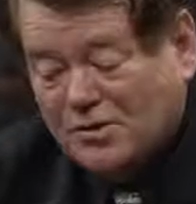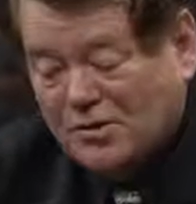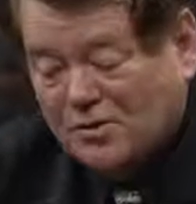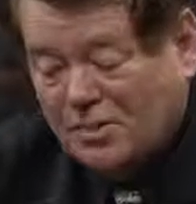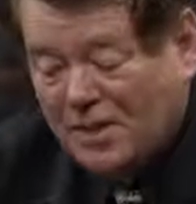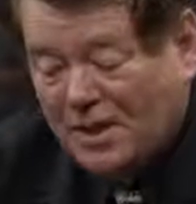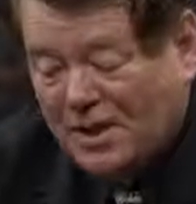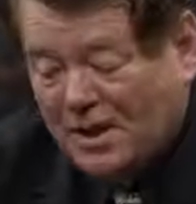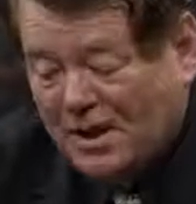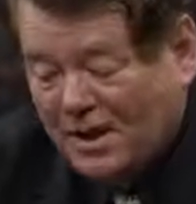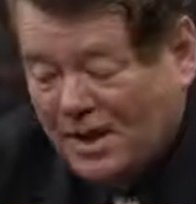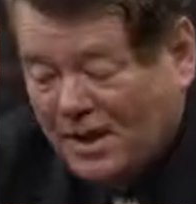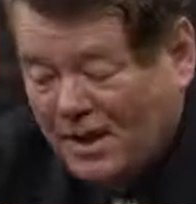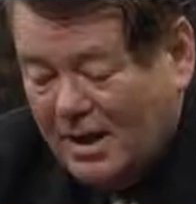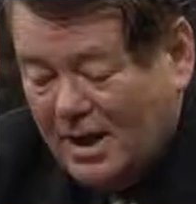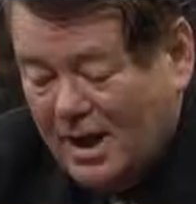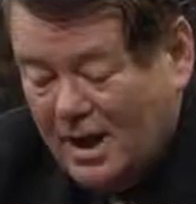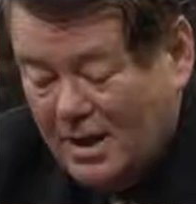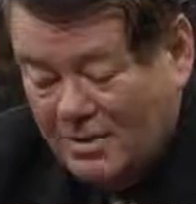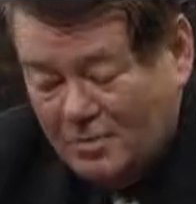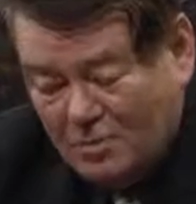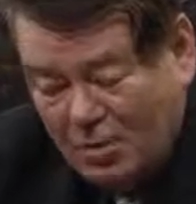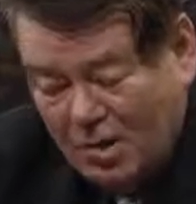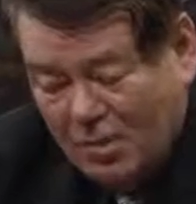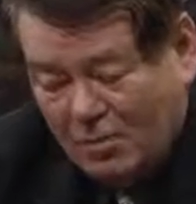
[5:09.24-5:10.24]
to me
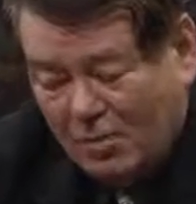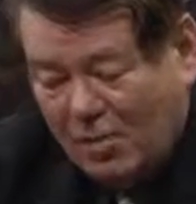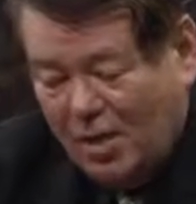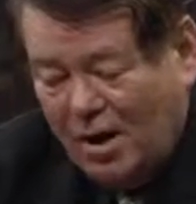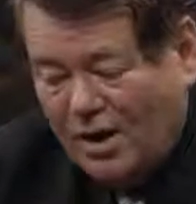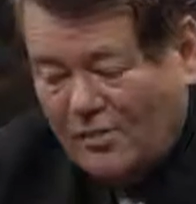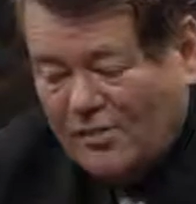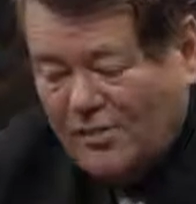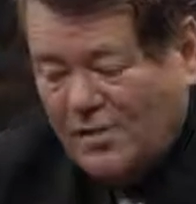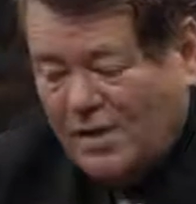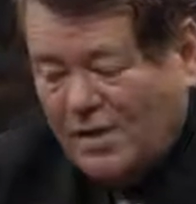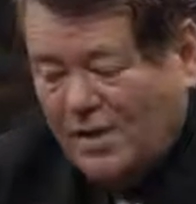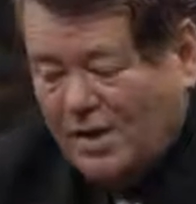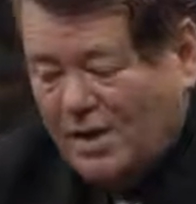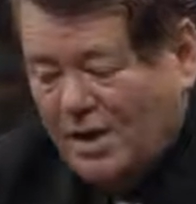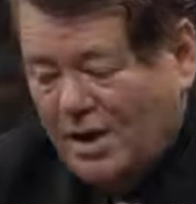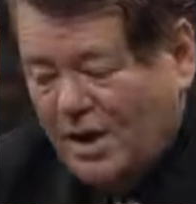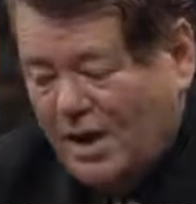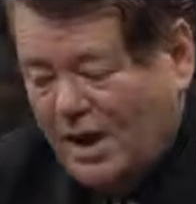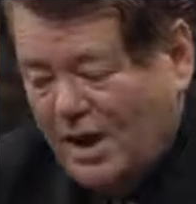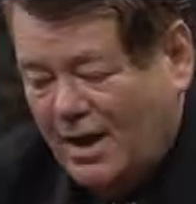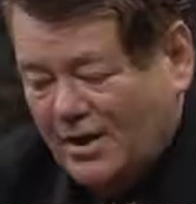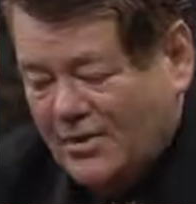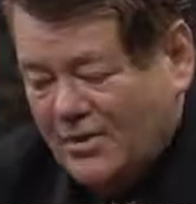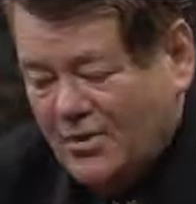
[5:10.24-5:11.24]
and my wife.
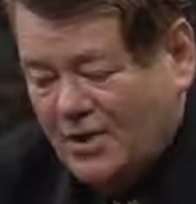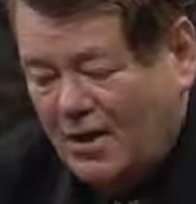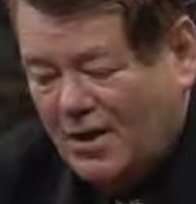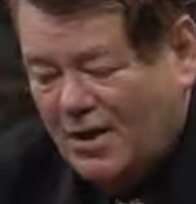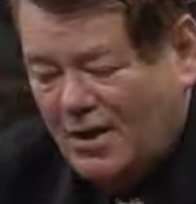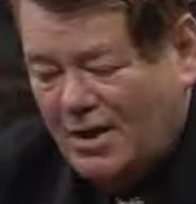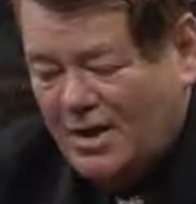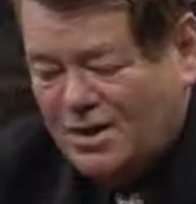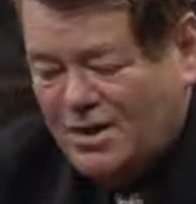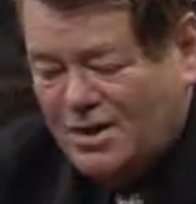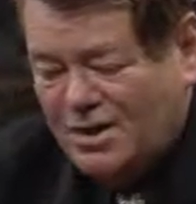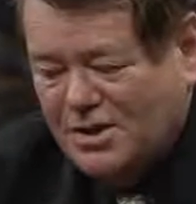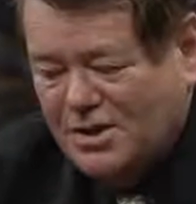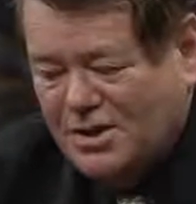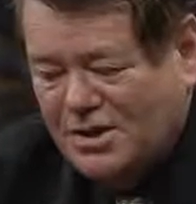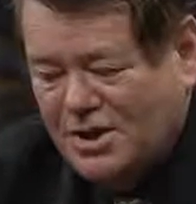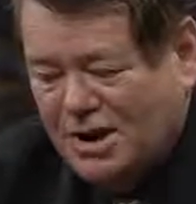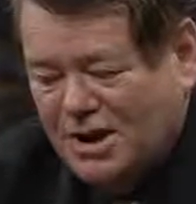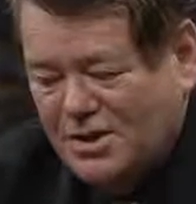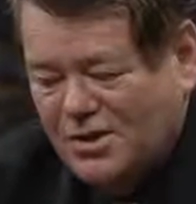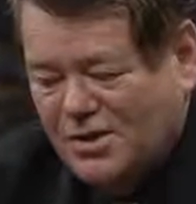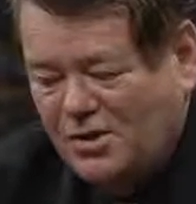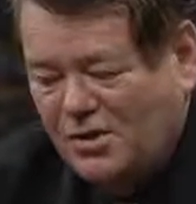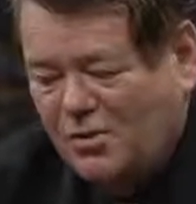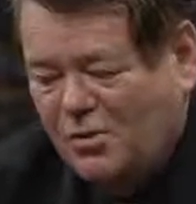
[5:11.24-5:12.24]
It's the highest
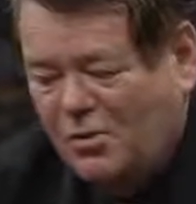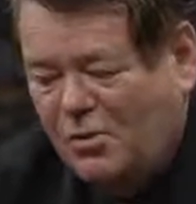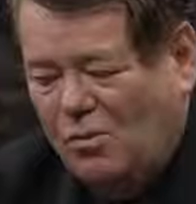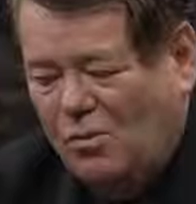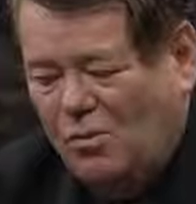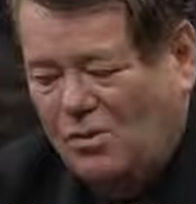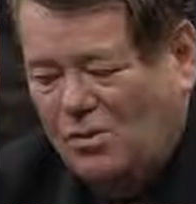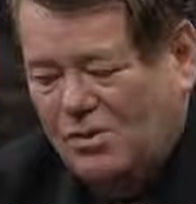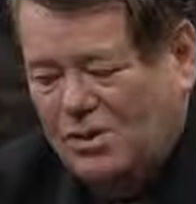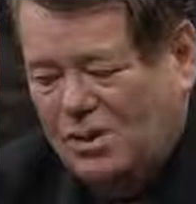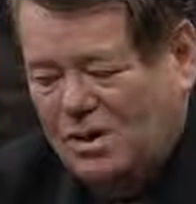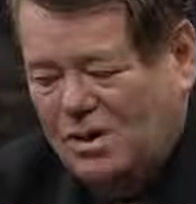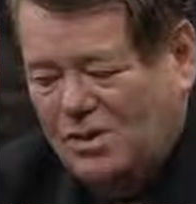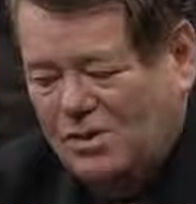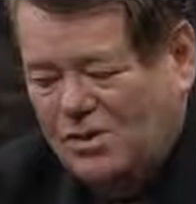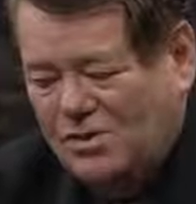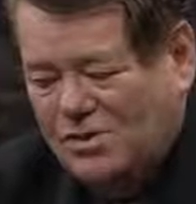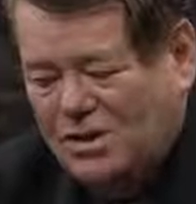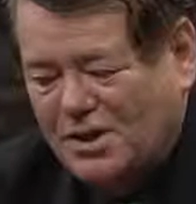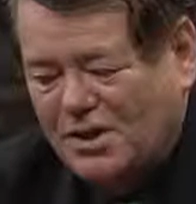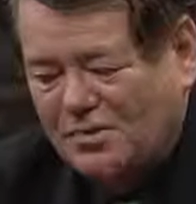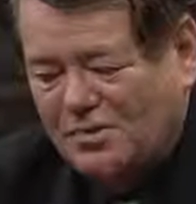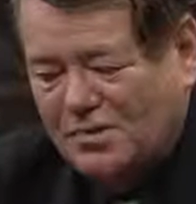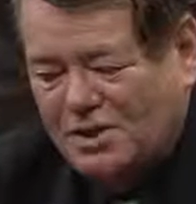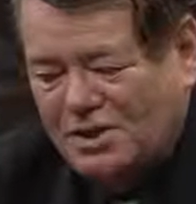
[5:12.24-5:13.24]
international award New
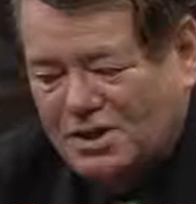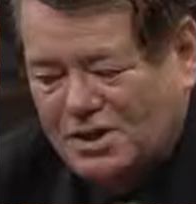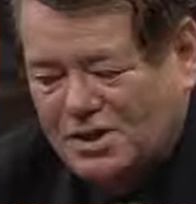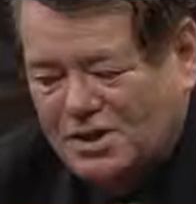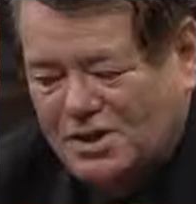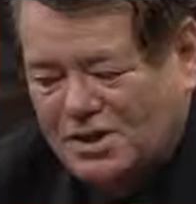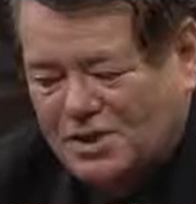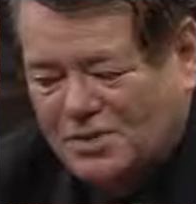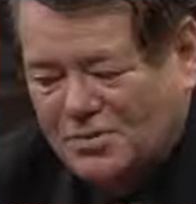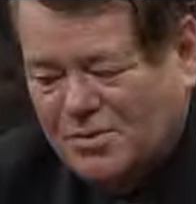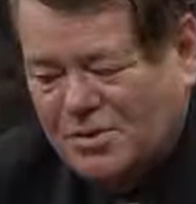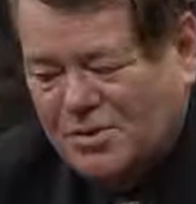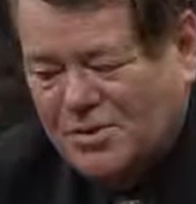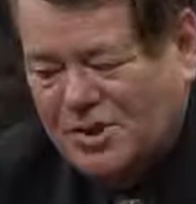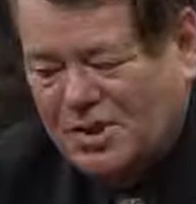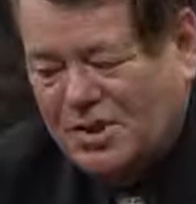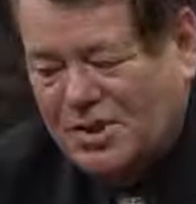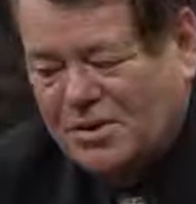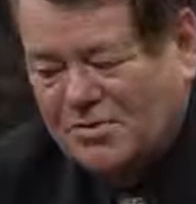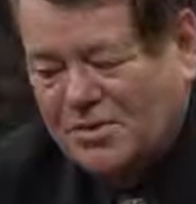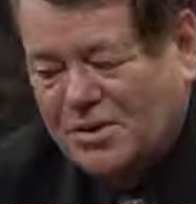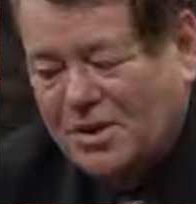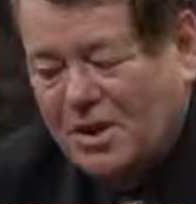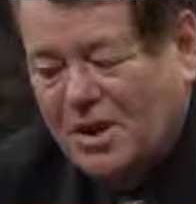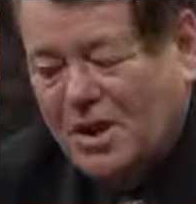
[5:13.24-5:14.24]
Zealand magicians
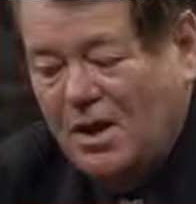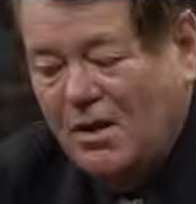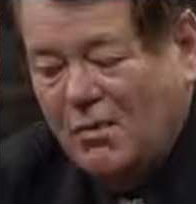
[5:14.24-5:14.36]
received.